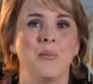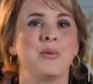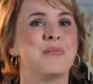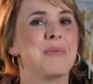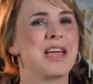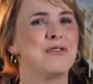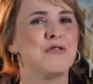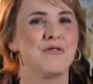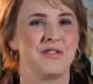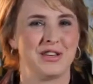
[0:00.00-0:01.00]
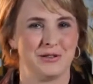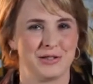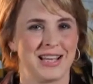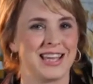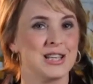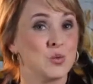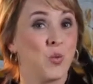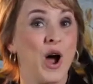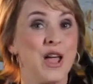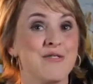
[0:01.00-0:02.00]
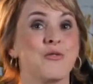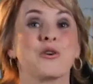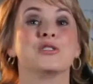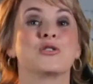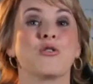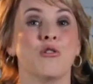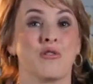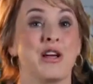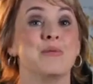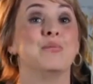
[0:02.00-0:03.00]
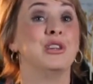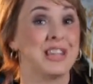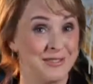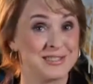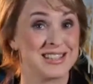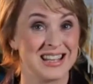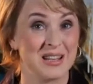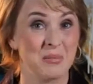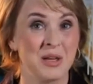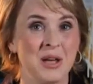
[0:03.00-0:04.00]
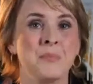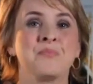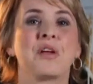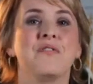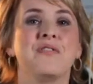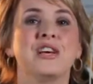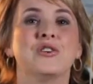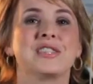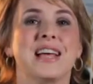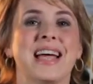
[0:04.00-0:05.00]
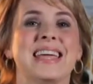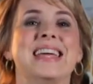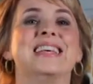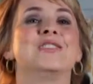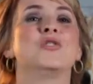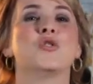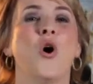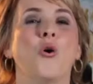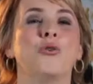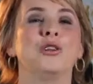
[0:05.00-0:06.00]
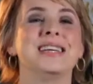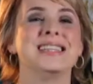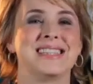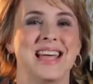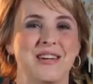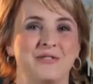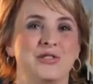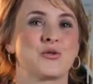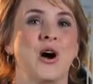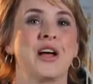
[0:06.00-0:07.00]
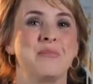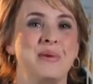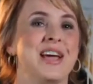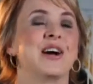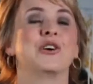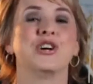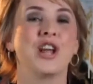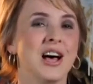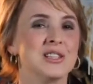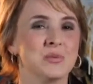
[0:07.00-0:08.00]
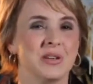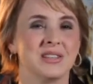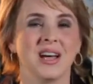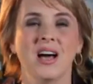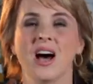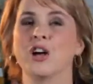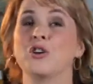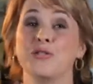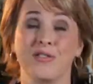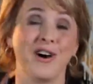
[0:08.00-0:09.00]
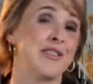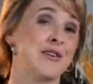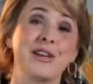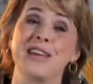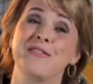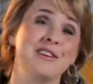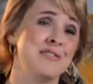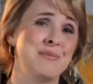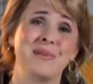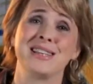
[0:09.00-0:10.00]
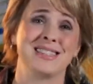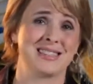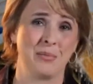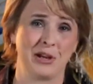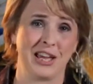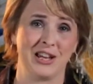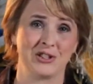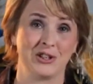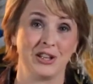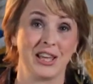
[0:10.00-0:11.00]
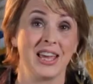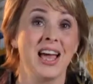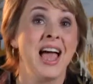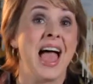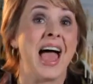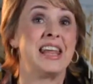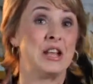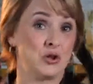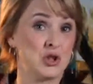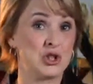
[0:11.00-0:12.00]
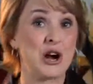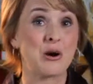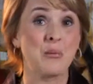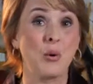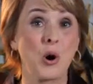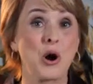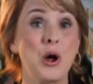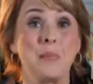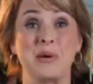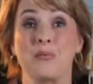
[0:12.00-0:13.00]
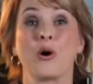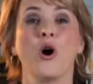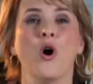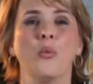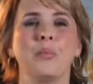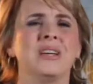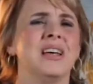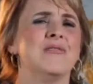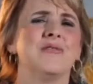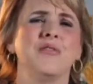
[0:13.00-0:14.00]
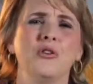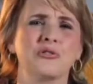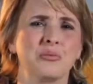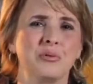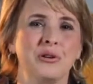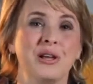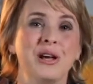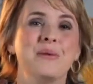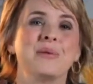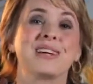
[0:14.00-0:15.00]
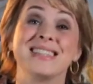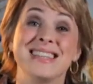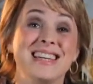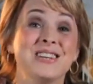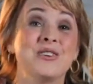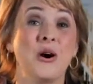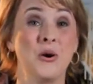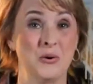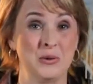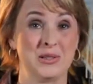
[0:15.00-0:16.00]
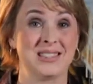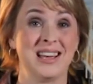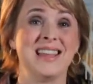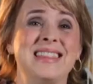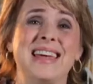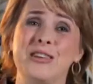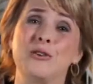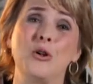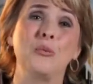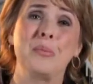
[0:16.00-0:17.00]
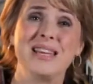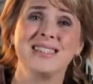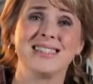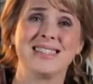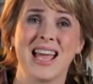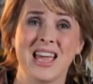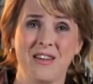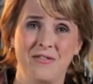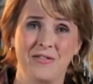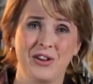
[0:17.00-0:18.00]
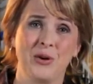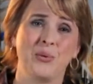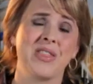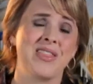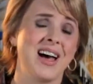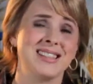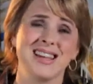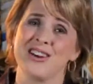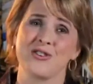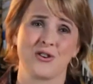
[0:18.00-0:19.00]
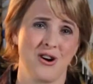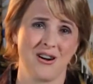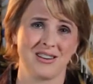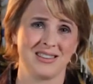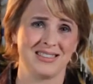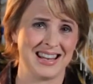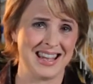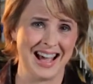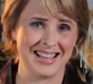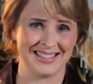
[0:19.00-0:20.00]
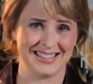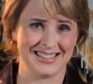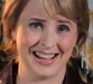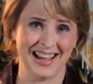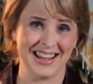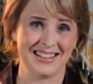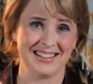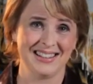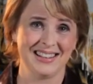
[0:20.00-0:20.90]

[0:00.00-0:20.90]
But a man who feels like his wife or his girlfriend believes in him feels like it is totally safe to try to be a good husband, a good father, even if he messes up occasionally. And he'll share more, be more open and vulnerable because he knows that you'll be safe with that tender heart that he has inside.